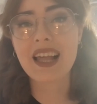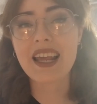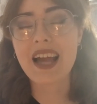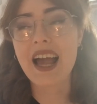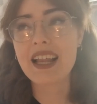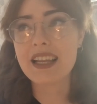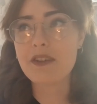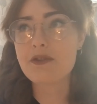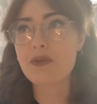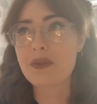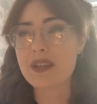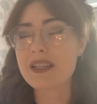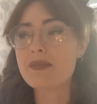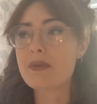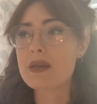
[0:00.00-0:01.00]
like I lived
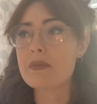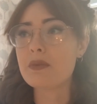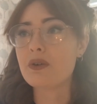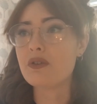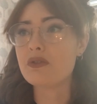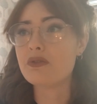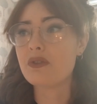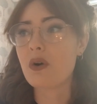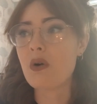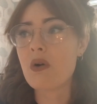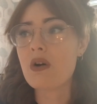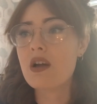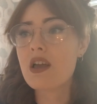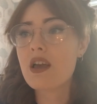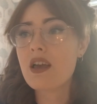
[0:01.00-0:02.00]
with these people
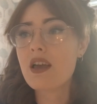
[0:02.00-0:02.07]
for